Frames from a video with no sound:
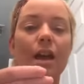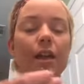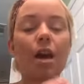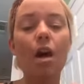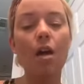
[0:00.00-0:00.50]

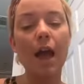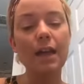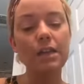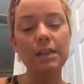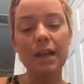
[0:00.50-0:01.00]
Y'all, I
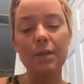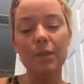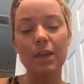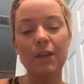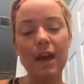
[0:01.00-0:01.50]
just can't
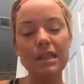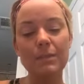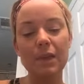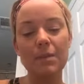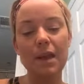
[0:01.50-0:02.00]
believe I
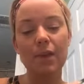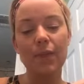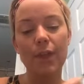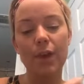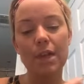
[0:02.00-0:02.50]
spent about
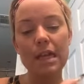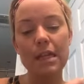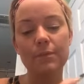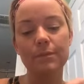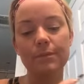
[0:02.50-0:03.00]
33